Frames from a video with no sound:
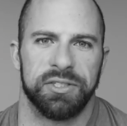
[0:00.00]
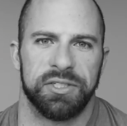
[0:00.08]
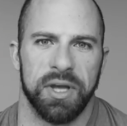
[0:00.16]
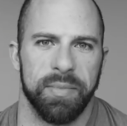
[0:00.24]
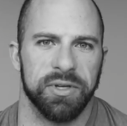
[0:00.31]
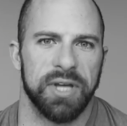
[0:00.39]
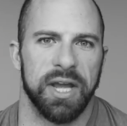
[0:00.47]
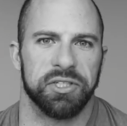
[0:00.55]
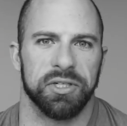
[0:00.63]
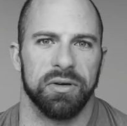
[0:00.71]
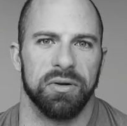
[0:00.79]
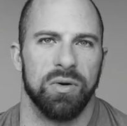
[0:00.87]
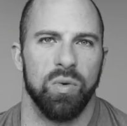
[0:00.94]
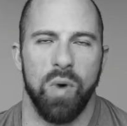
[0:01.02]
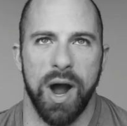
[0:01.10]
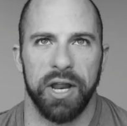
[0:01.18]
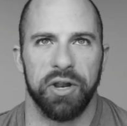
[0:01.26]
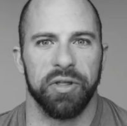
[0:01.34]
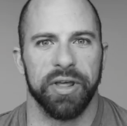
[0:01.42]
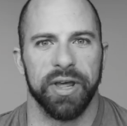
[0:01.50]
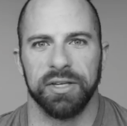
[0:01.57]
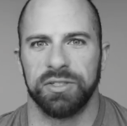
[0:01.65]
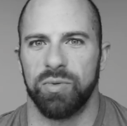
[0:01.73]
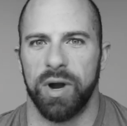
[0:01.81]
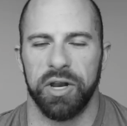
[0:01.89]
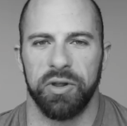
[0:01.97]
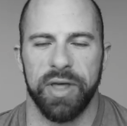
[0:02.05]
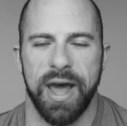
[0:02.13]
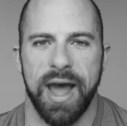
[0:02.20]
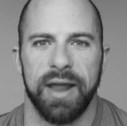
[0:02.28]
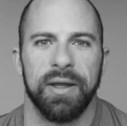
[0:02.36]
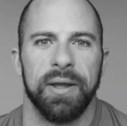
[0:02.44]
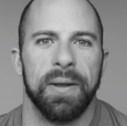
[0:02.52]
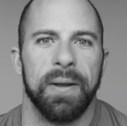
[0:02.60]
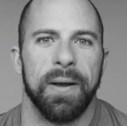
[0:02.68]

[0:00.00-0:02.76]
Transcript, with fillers: supplementation, why do you do this, why do you do that,